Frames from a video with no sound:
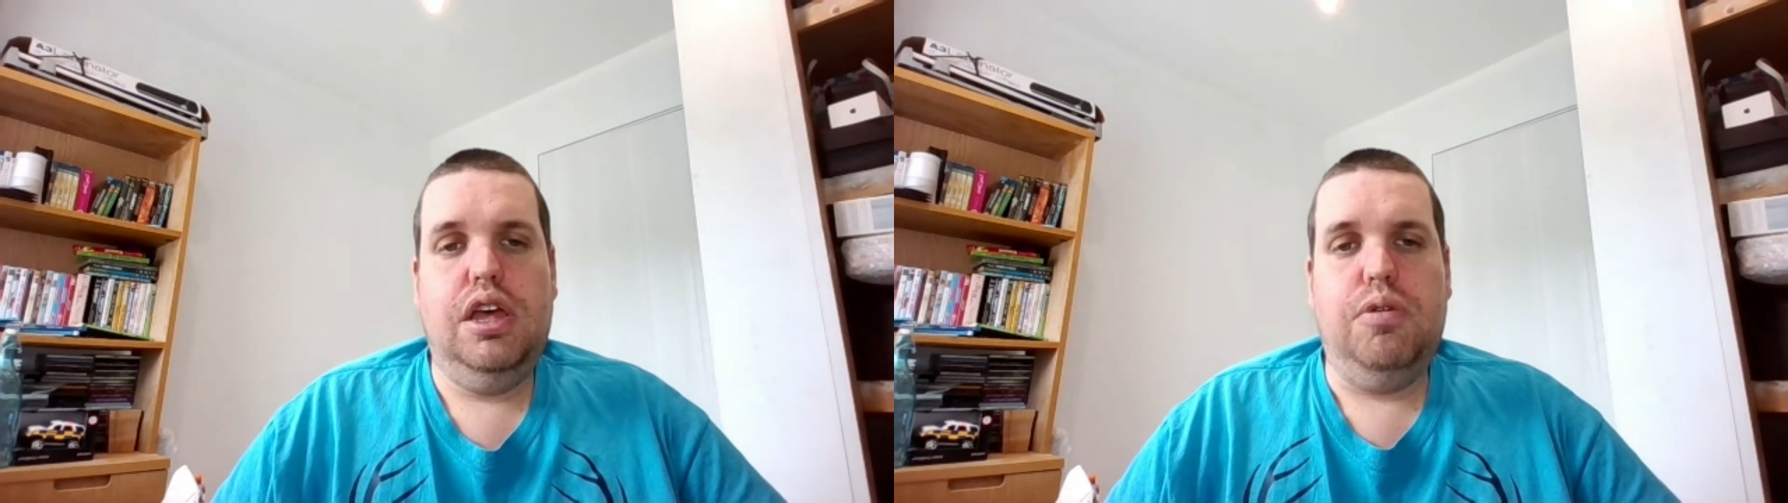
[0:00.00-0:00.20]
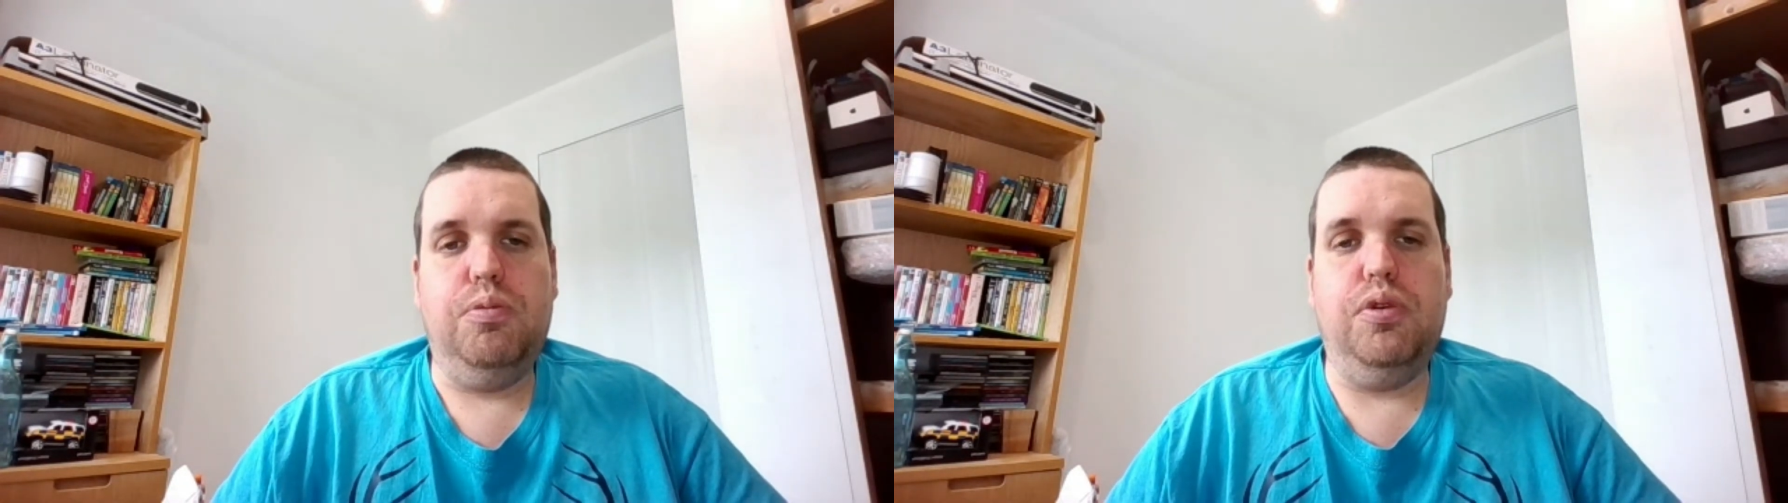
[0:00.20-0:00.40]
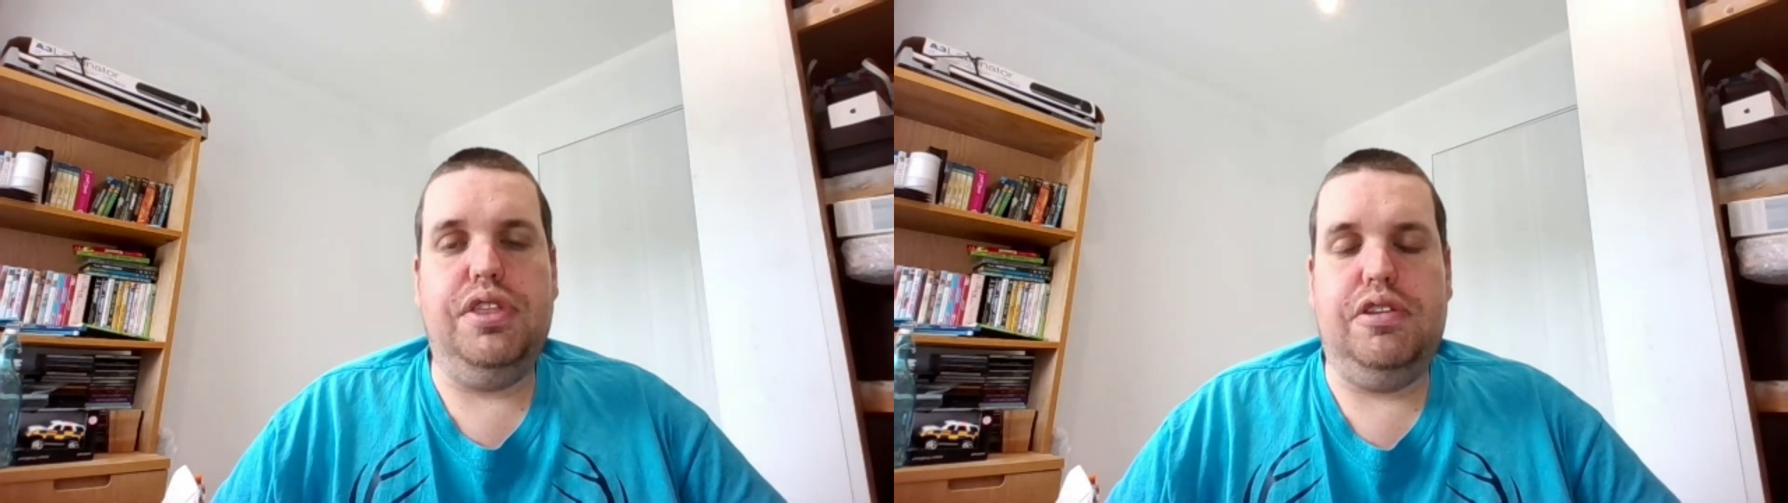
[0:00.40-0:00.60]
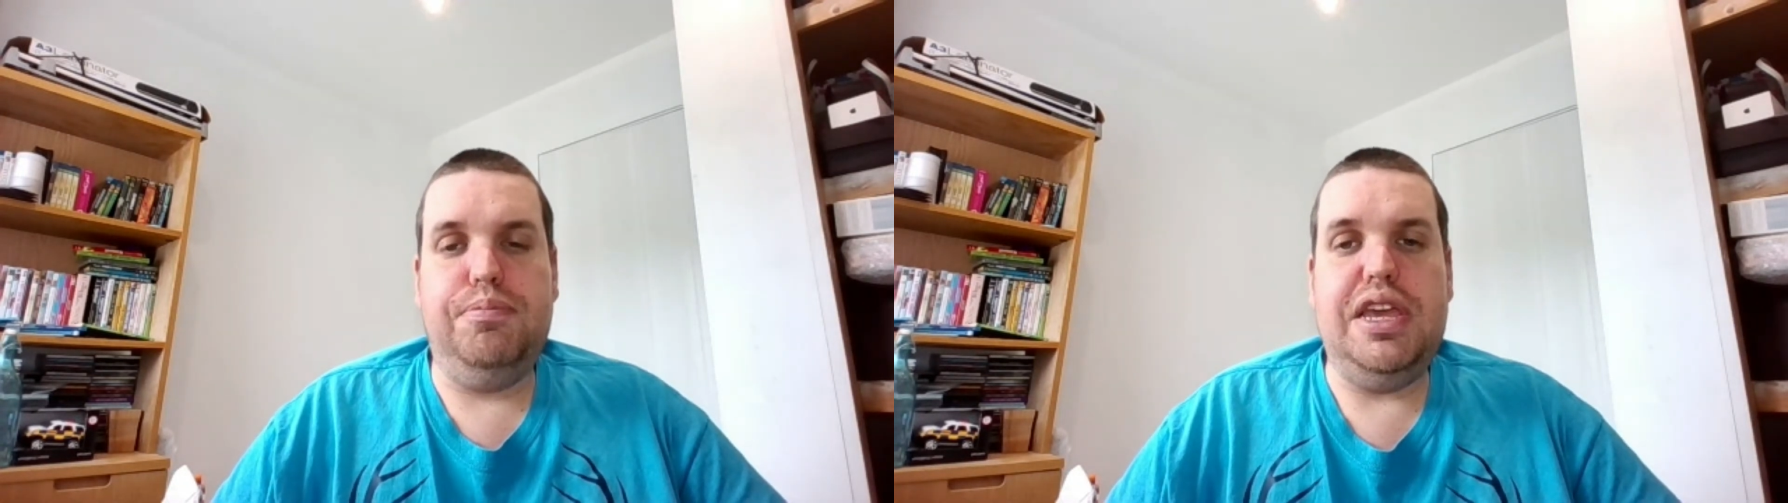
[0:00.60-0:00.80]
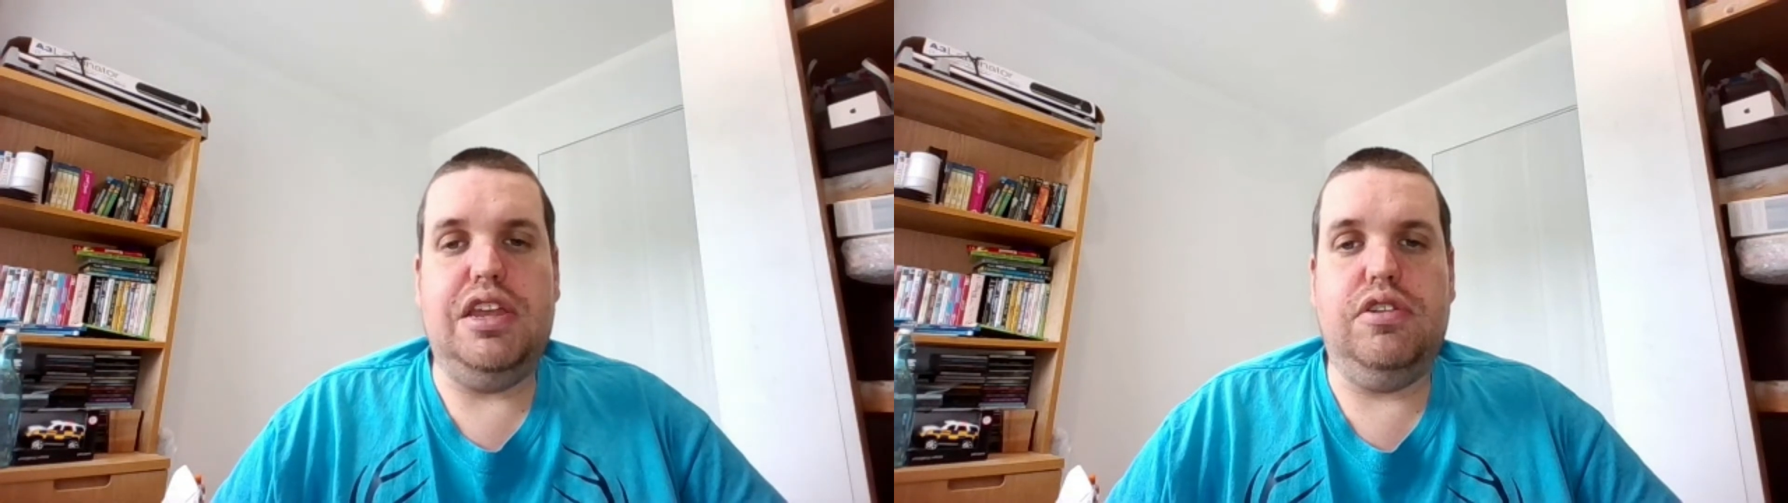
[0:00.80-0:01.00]
What this
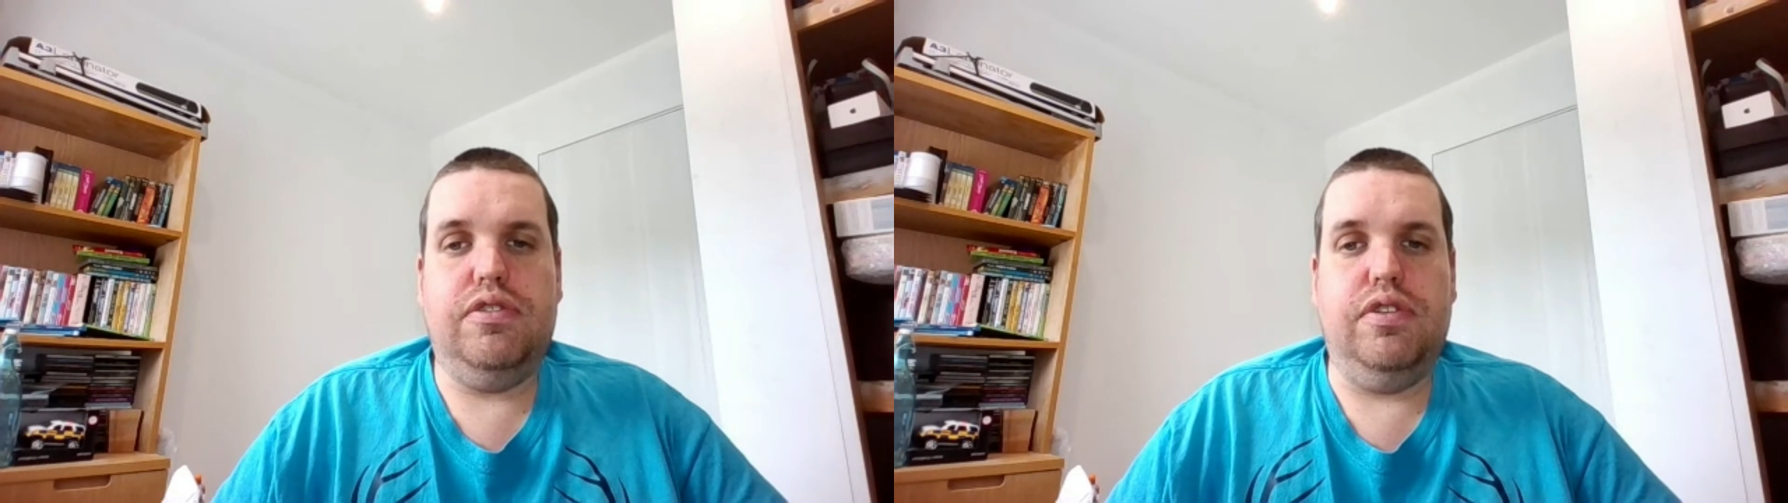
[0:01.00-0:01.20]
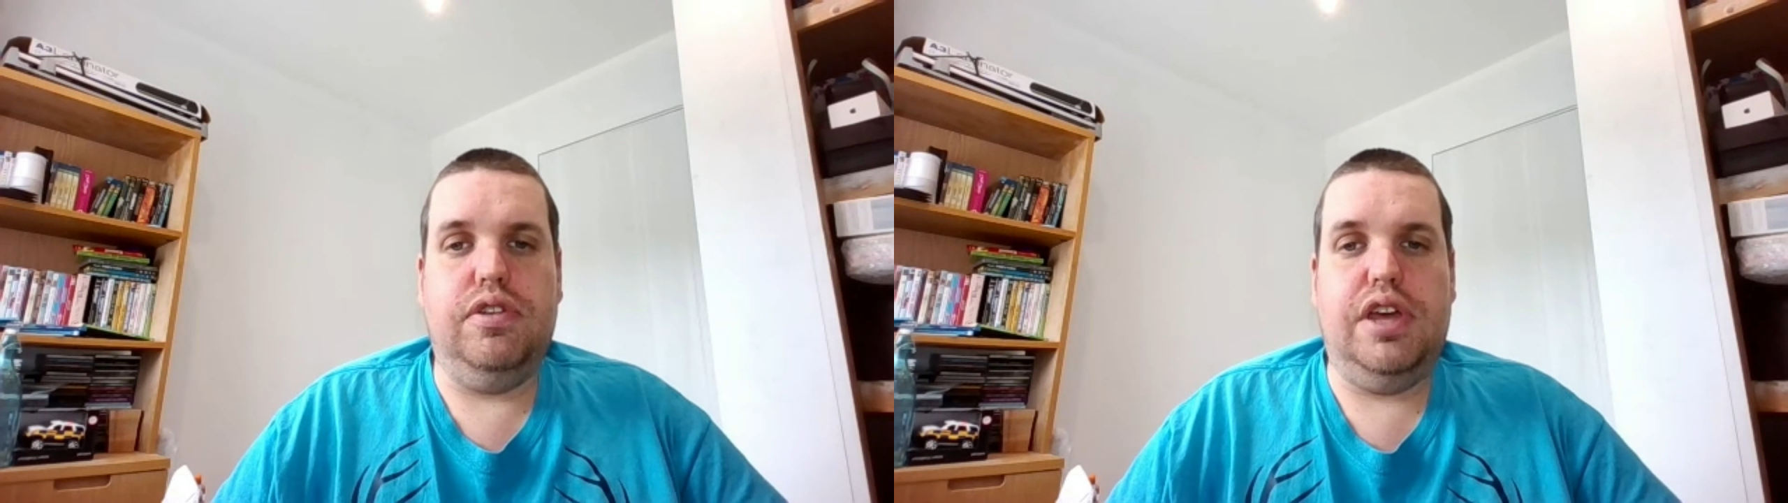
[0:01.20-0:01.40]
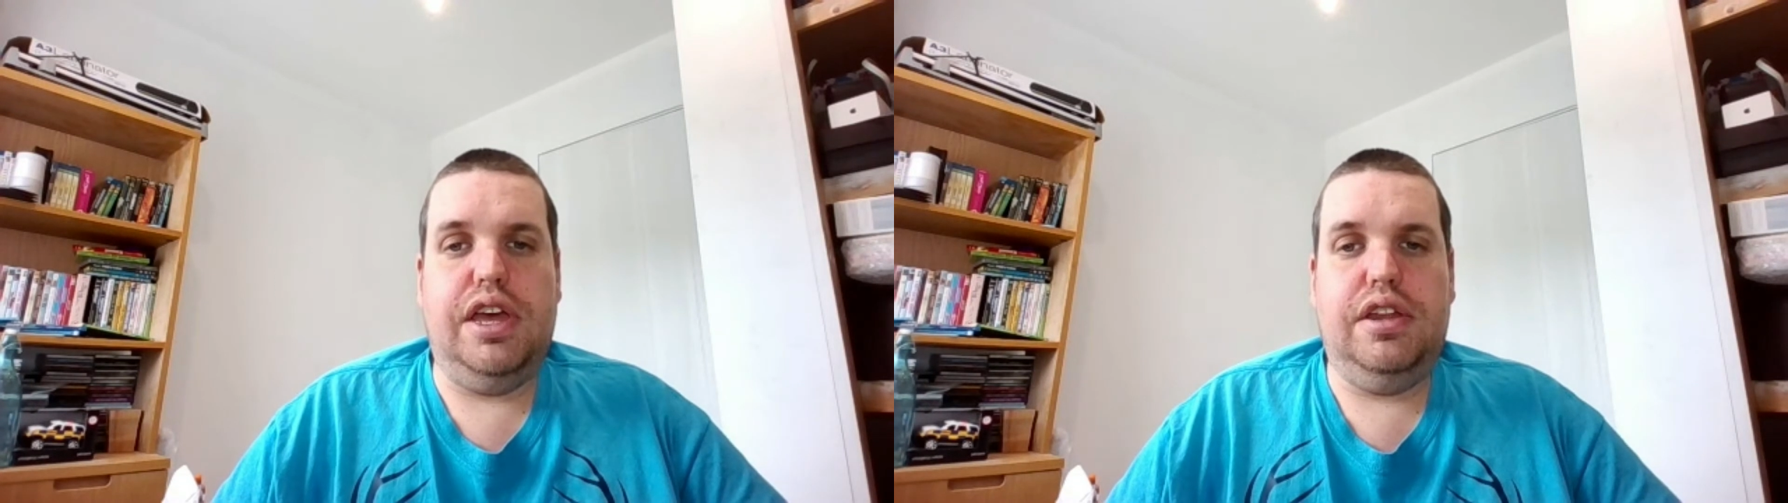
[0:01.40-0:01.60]
means for